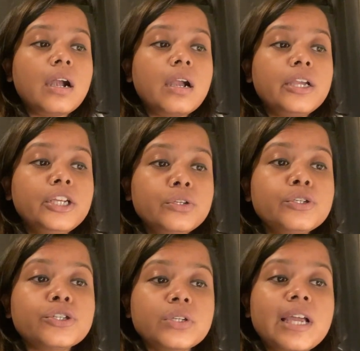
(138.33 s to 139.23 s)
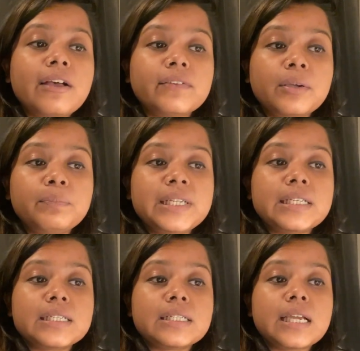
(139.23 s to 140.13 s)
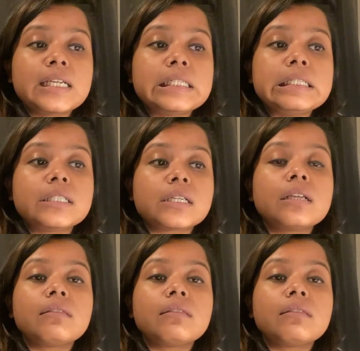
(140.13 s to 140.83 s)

you should have completed at least